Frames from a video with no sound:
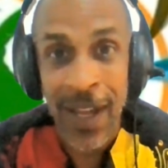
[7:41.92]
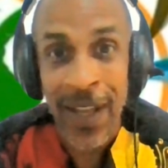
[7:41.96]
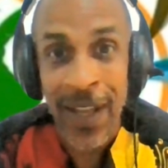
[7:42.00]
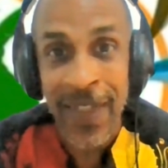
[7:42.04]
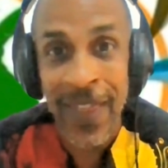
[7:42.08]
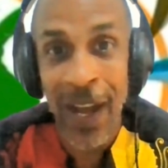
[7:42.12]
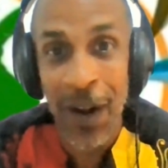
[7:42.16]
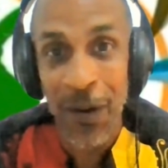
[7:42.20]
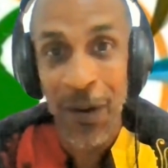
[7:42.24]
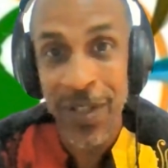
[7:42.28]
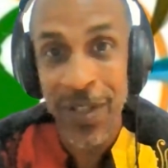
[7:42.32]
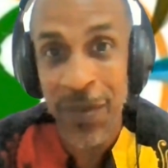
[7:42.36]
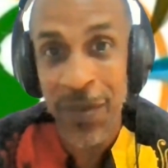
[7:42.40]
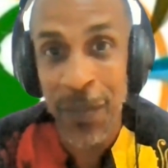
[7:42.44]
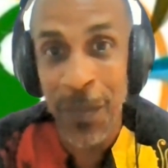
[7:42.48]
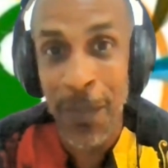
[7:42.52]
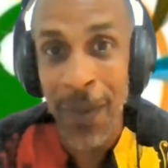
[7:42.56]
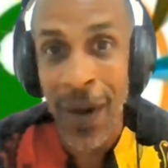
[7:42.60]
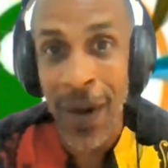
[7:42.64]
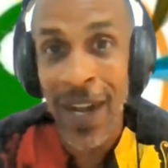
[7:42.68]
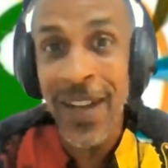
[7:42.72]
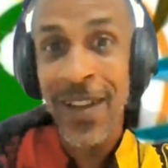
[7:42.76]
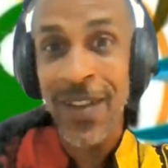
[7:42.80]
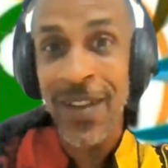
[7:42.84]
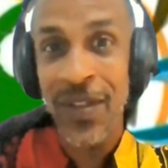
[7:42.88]
Now, it's
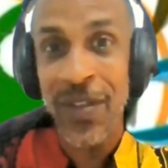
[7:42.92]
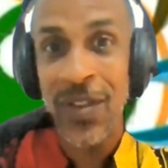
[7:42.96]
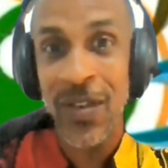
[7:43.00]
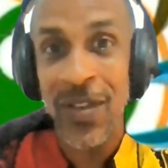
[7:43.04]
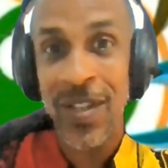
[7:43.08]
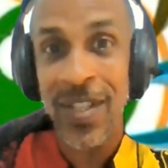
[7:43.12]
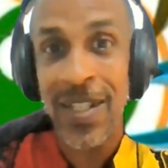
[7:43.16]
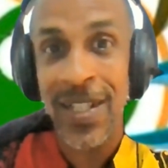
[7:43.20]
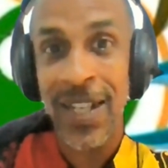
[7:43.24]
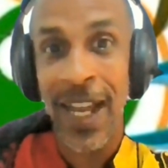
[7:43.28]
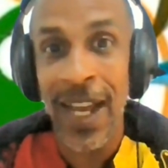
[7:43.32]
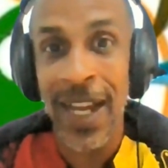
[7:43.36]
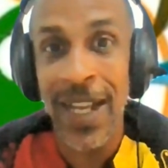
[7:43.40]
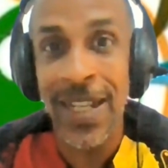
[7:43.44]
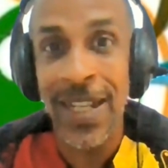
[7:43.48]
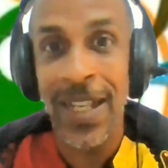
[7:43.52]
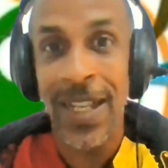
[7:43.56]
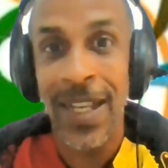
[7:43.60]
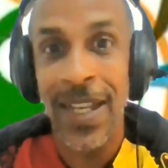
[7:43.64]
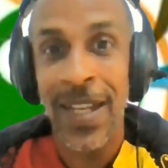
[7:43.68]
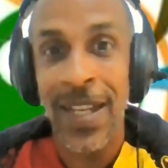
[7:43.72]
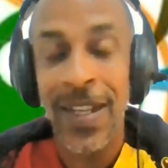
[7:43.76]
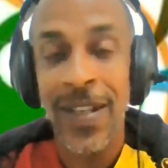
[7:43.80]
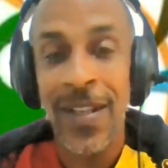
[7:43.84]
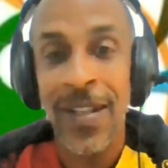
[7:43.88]
my
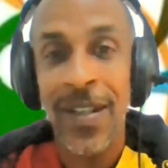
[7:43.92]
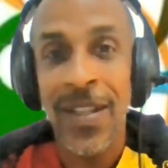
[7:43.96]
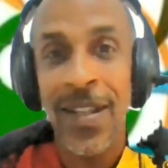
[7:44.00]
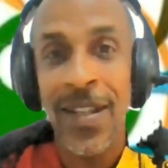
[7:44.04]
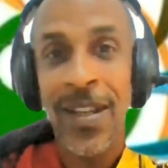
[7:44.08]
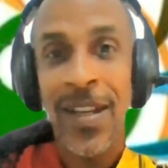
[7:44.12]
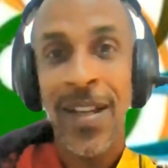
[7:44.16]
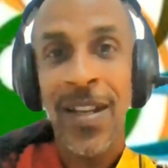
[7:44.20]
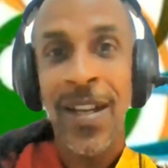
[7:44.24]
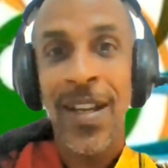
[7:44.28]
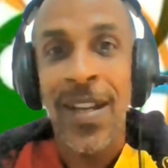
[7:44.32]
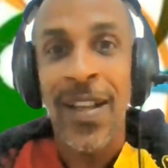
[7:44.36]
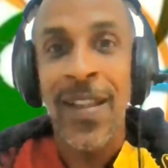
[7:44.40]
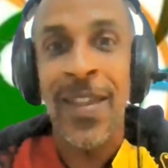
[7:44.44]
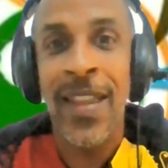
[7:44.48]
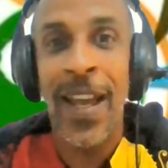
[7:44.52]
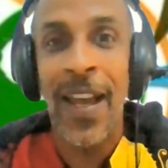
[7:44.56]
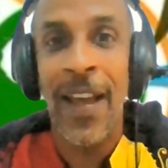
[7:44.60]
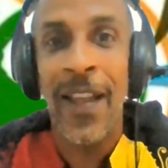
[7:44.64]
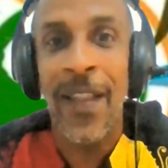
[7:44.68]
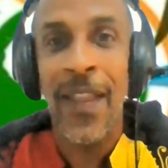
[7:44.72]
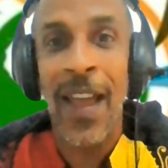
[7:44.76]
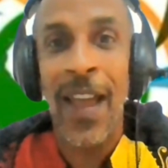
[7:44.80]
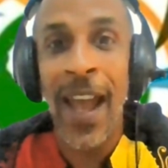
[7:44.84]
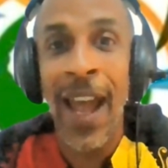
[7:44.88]
understanding
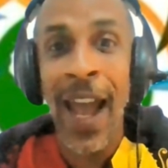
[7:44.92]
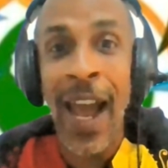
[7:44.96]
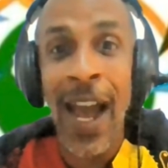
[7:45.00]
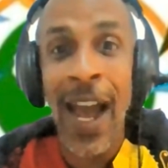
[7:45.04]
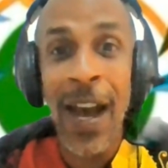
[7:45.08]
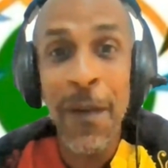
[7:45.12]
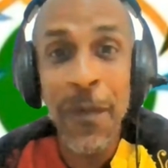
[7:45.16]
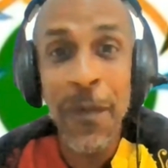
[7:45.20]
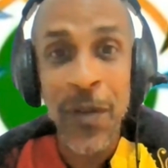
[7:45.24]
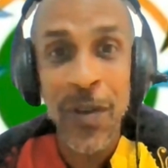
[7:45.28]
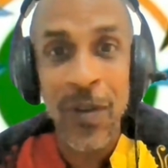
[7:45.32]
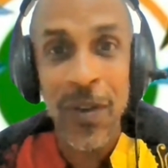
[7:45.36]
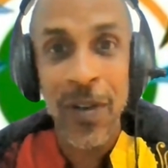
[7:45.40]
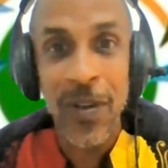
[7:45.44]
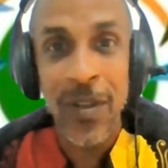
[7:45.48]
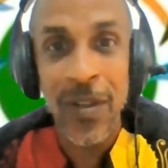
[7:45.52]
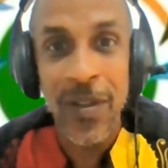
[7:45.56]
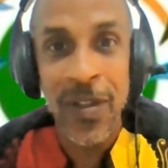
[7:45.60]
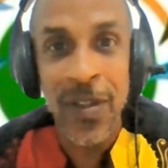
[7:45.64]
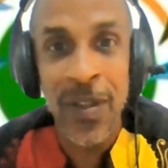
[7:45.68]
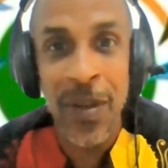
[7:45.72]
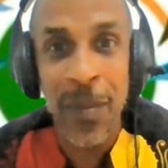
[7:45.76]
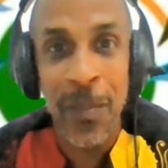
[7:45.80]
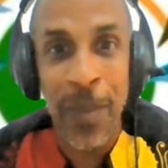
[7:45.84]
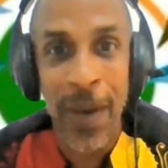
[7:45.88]
that
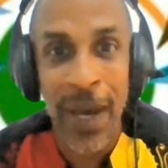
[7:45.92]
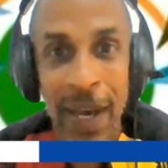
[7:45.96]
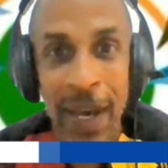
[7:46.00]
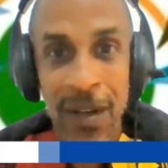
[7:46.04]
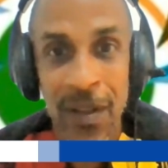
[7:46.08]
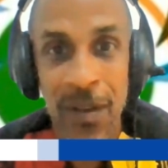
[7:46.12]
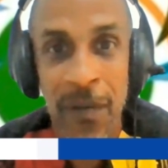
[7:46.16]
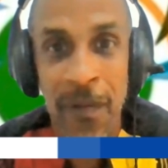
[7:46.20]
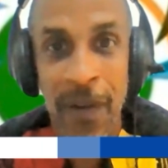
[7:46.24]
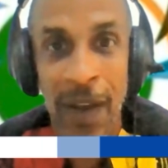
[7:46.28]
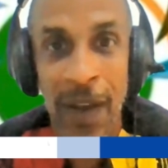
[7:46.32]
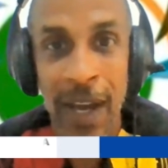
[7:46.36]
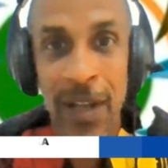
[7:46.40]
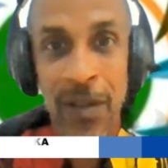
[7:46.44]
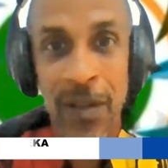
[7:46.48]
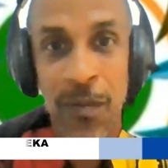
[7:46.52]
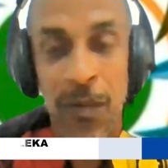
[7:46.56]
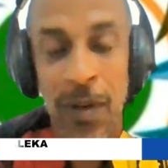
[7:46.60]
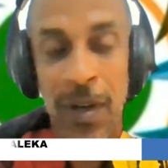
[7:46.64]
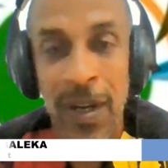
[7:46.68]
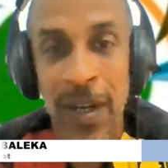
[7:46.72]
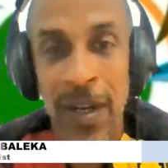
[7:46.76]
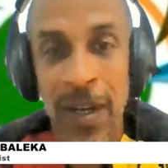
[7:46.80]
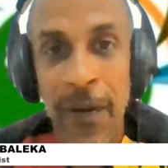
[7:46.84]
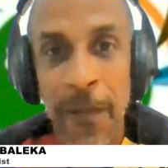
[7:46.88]
after the Battle of
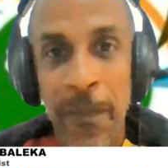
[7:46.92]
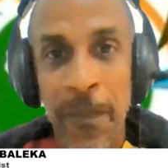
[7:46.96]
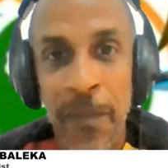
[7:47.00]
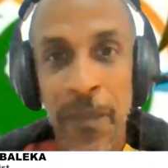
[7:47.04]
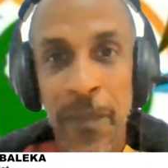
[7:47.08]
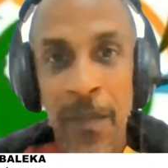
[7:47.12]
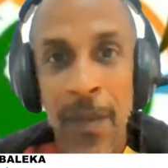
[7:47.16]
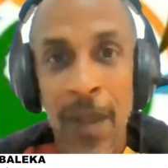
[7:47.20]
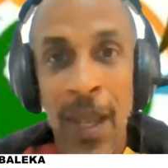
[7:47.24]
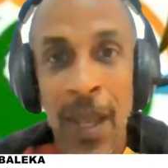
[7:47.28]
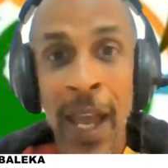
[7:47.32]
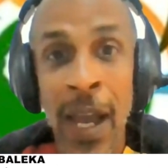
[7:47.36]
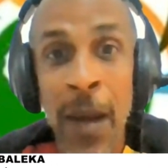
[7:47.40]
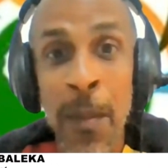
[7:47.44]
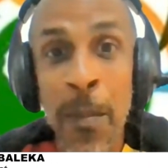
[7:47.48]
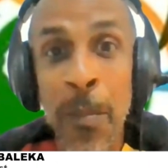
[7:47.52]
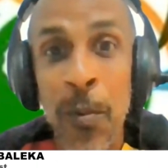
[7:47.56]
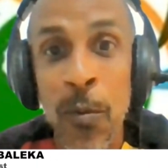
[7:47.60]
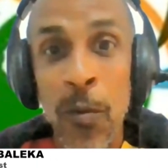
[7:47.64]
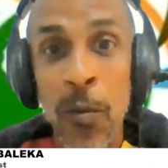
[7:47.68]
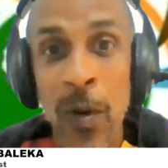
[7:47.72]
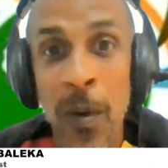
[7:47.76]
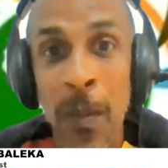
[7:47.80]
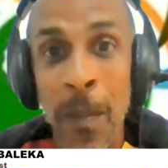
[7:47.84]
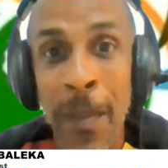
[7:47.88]
Adwa,
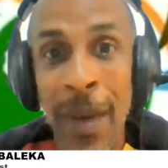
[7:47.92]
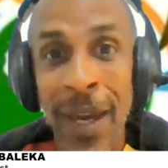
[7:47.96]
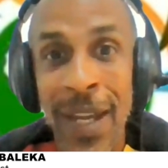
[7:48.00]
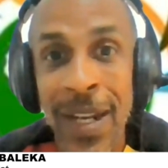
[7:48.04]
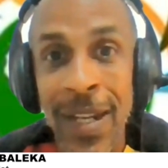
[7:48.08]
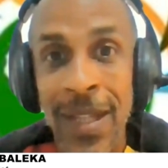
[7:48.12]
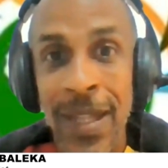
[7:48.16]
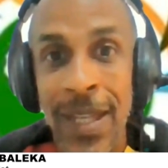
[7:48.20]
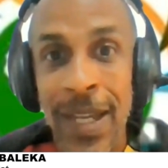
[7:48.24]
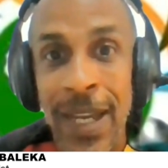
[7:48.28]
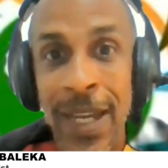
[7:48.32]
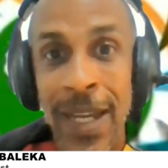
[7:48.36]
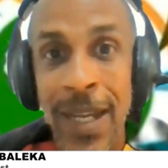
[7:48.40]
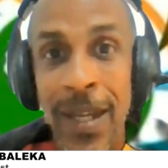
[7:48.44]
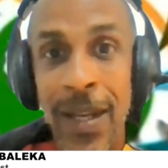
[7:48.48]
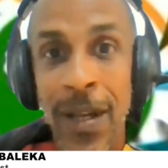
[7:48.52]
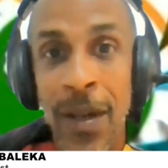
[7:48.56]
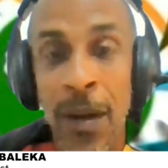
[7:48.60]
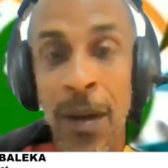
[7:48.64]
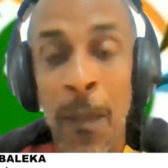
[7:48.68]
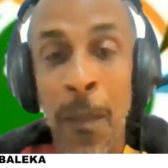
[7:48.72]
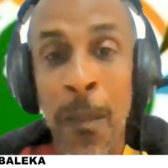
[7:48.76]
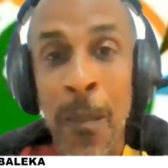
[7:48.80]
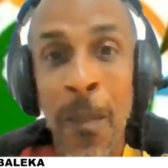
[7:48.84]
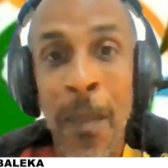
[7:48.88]
Emperor Menelik
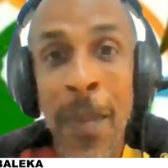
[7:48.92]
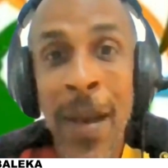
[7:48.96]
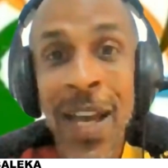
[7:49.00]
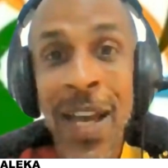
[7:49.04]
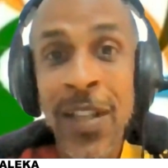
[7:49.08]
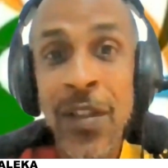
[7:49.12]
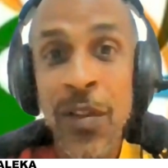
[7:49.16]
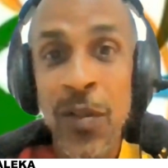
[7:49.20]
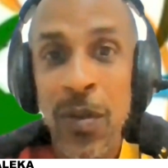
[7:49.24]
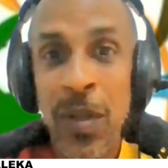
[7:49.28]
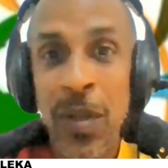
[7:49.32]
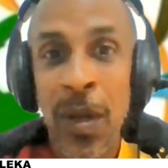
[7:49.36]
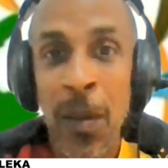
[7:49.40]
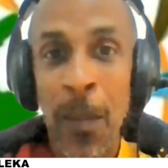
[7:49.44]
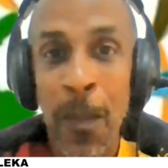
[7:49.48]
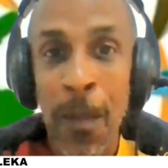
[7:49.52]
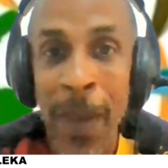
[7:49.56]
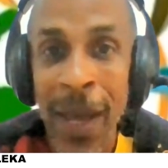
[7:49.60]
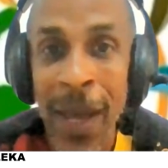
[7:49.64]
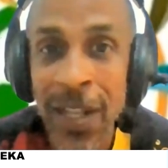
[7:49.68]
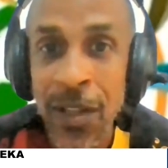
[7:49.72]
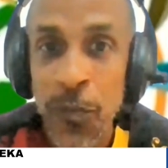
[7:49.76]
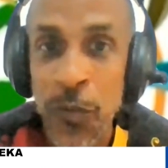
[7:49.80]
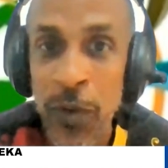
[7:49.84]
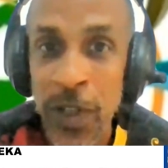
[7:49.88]

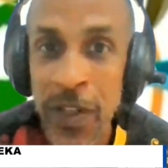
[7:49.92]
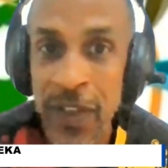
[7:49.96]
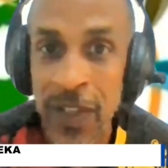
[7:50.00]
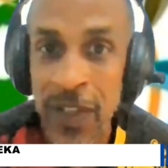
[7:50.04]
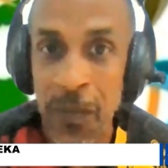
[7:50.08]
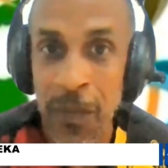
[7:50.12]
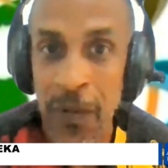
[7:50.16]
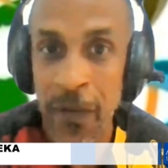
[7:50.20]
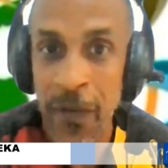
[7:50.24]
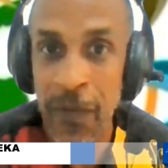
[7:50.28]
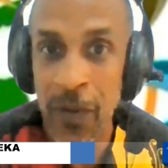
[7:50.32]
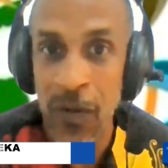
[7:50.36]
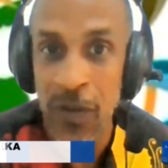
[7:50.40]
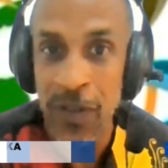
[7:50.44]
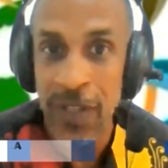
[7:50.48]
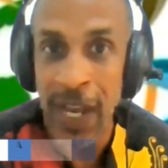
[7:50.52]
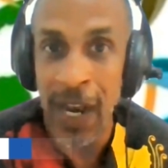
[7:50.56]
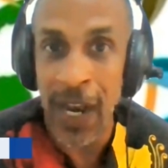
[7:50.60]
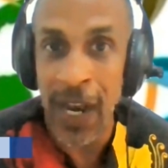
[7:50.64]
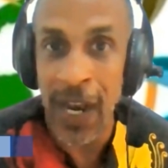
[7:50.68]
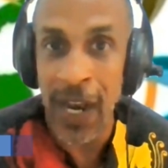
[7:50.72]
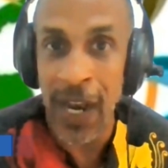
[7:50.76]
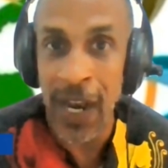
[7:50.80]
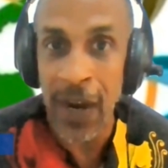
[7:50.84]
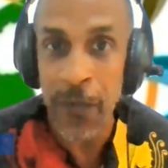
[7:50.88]
met with some of those
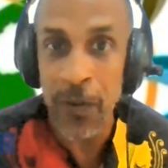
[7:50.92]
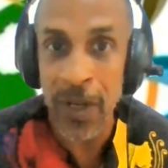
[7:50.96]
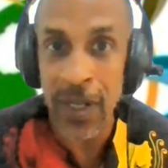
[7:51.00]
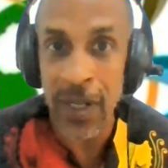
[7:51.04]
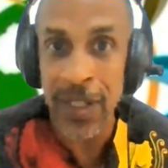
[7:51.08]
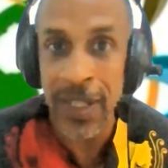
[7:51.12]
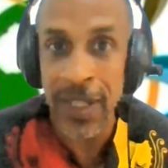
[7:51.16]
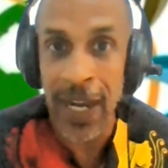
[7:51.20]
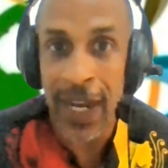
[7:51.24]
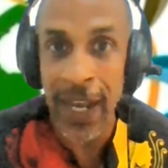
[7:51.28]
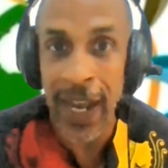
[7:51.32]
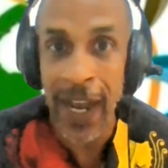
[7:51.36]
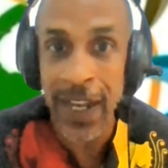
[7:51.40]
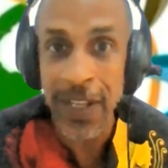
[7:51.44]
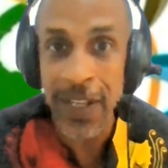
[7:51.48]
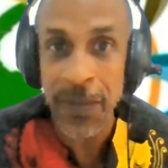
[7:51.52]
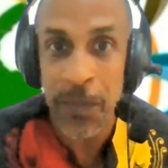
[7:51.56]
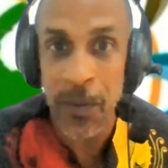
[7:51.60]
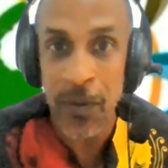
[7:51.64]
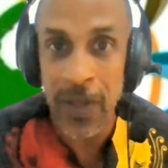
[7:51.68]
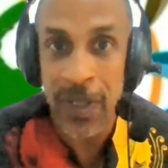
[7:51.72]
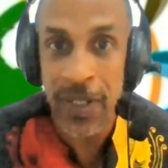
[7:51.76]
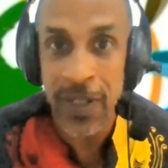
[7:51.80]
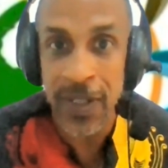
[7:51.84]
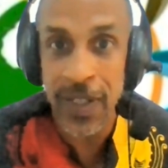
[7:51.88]
African
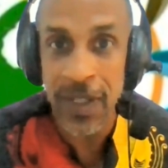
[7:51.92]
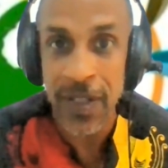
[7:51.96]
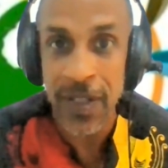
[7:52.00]
diasporans